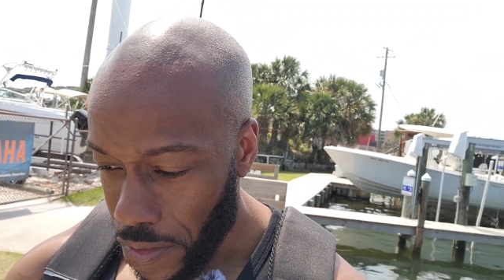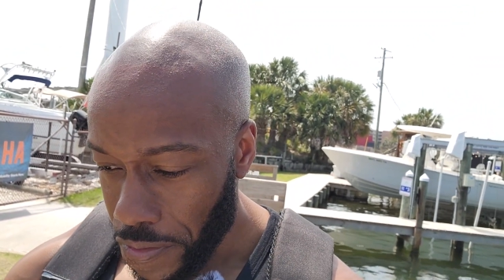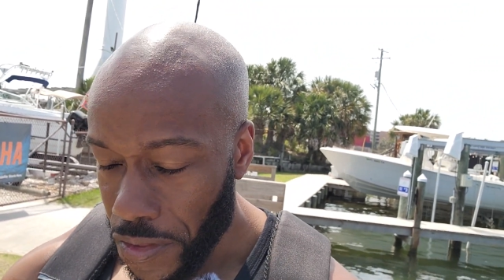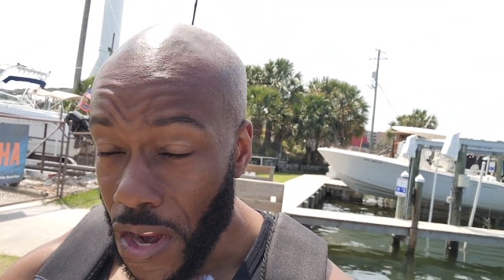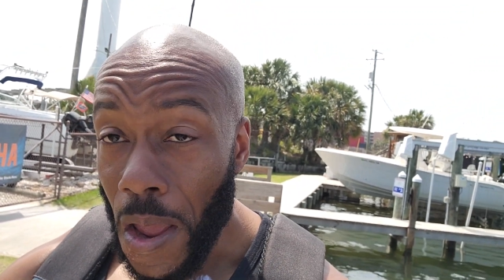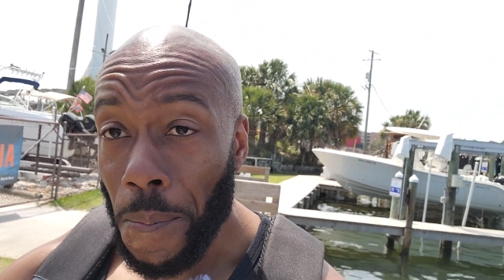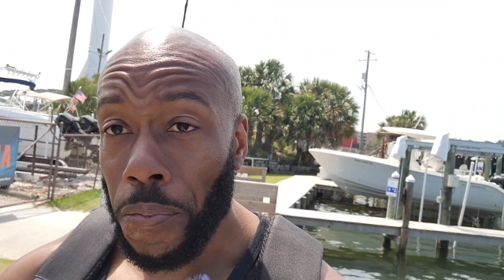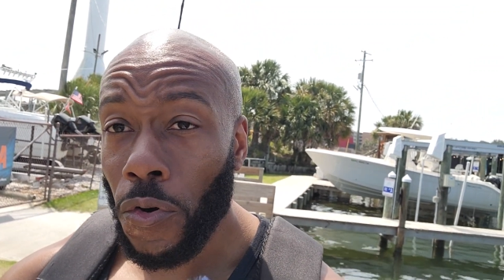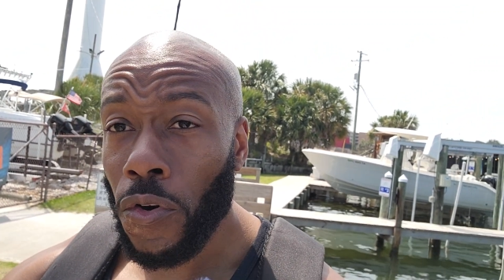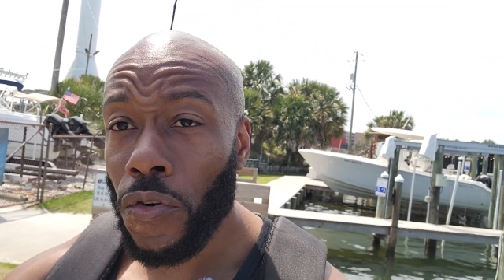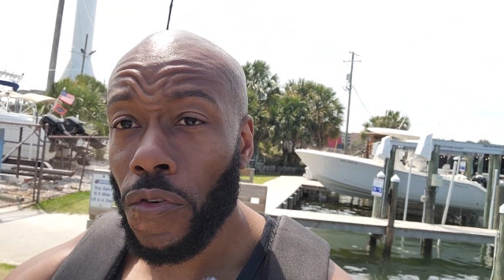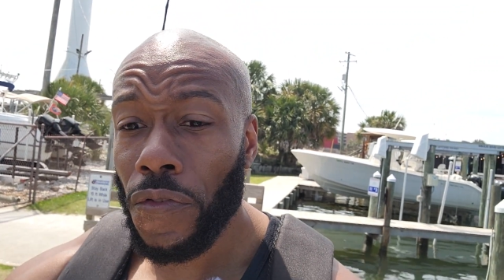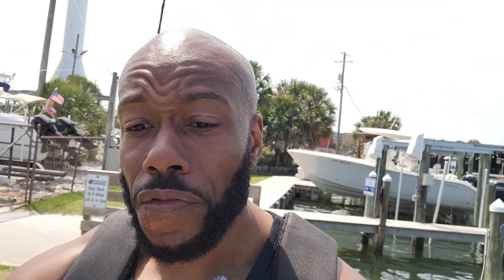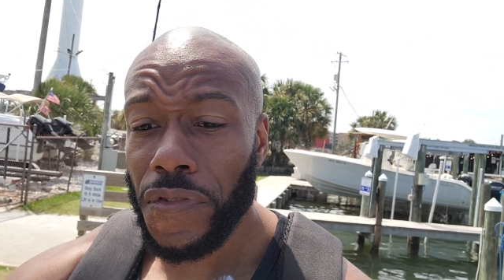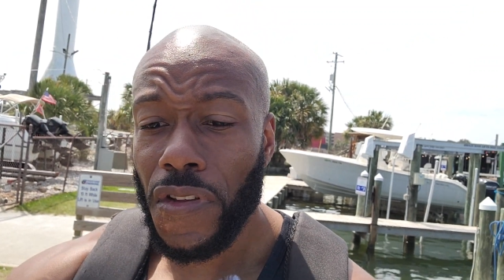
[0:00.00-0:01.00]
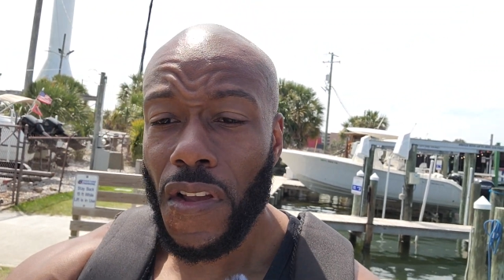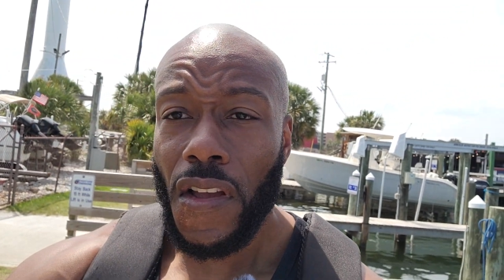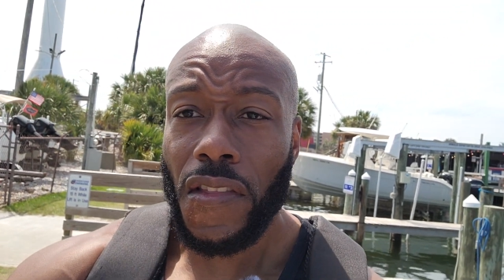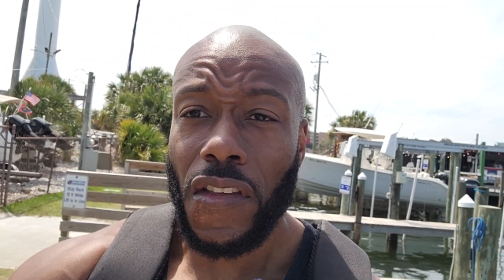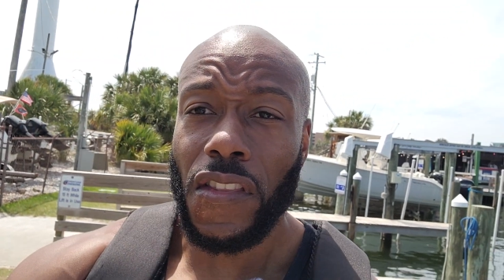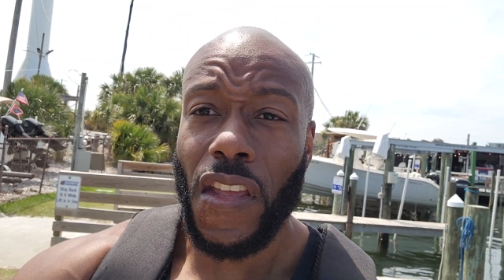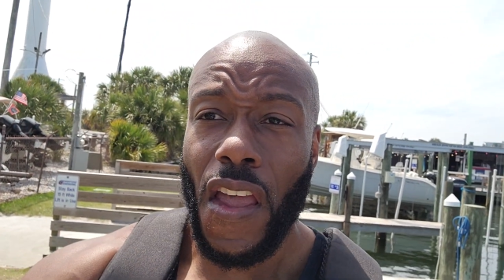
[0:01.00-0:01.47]
then that proves
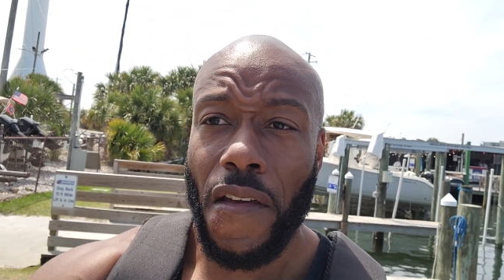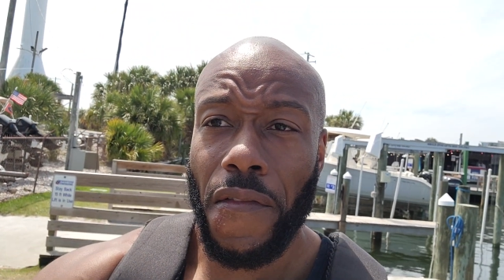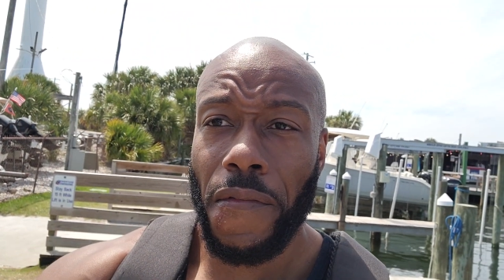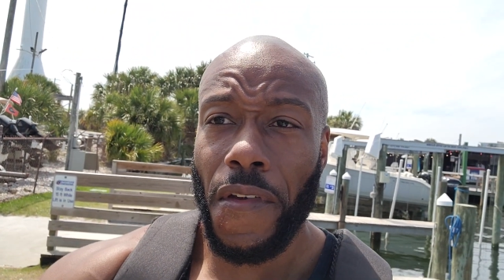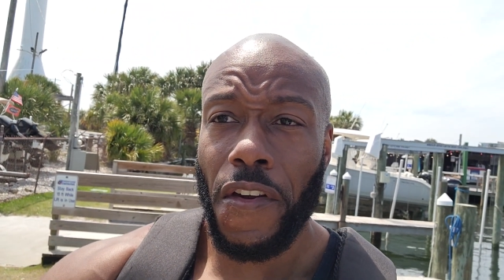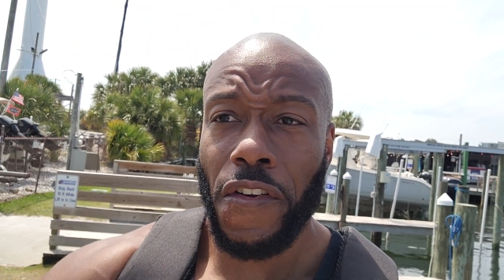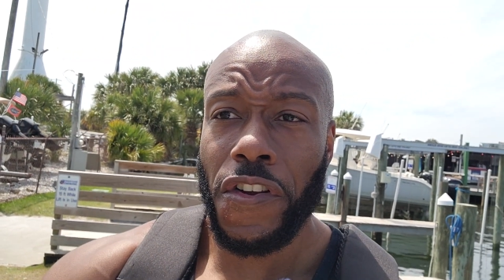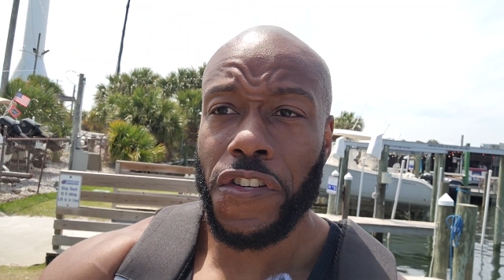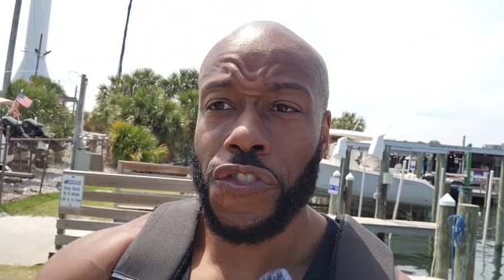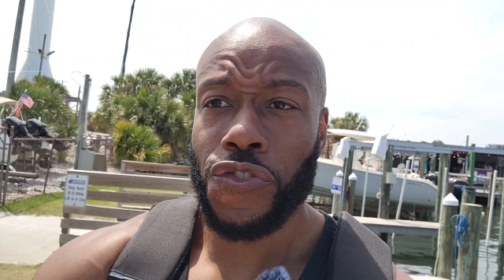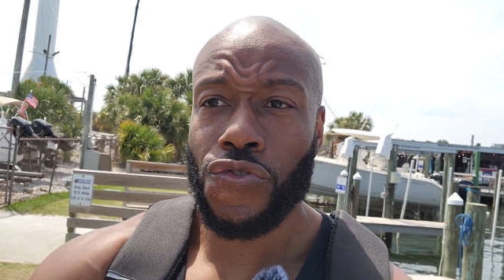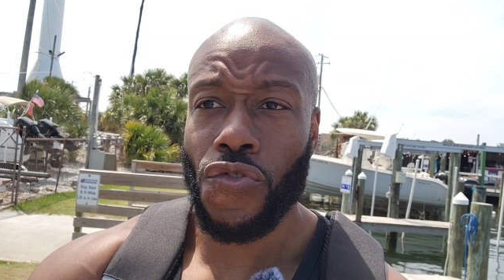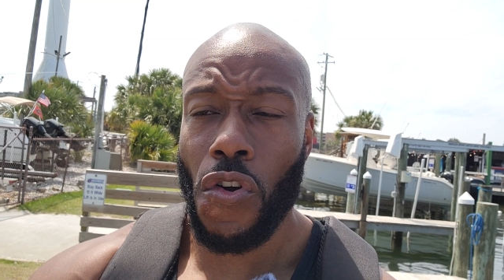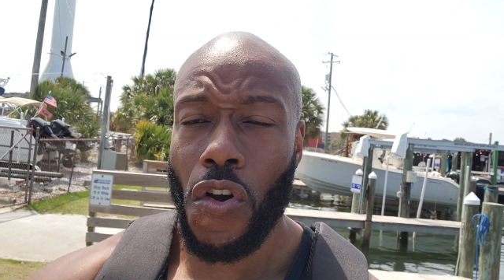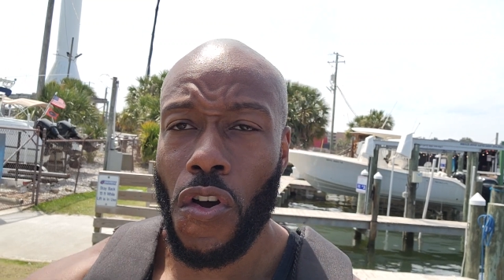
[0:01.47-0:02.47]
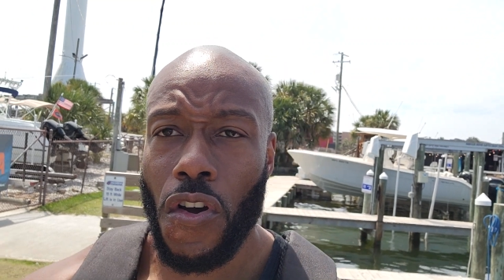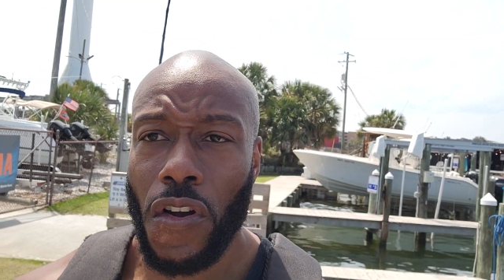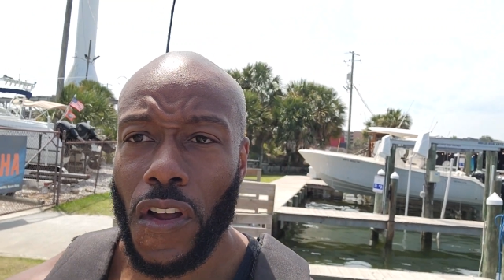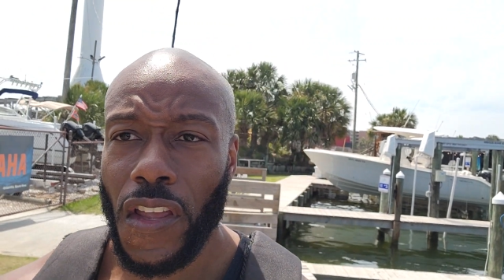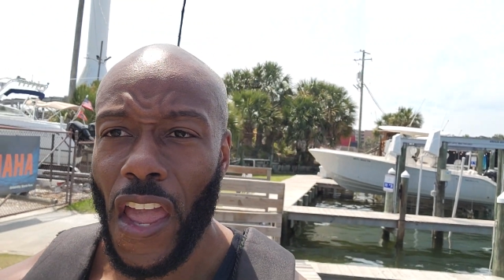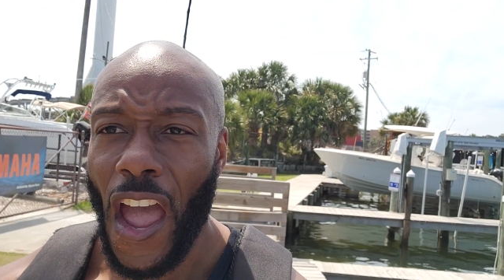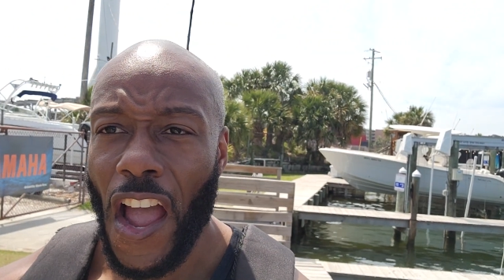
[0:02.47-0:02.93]
that they have a very strong
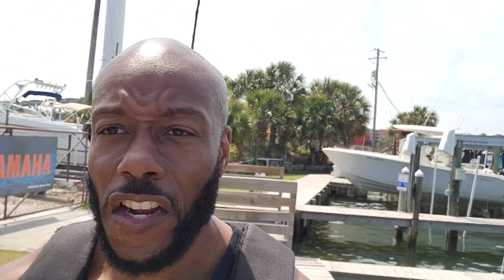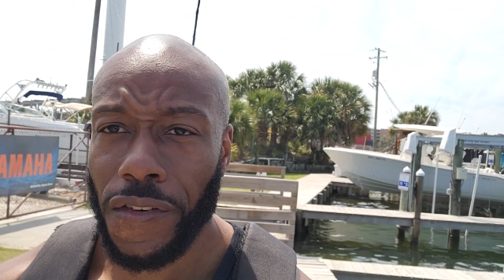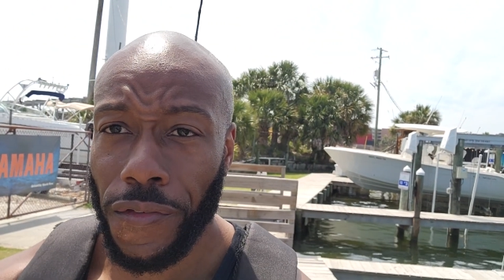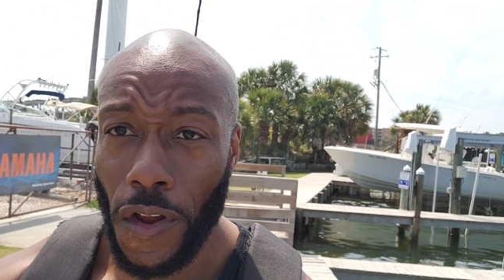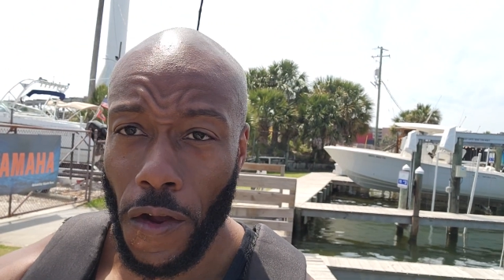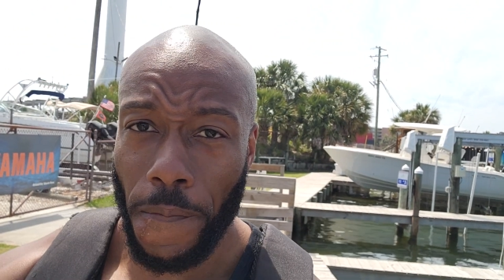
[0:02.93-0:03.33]
cash flow.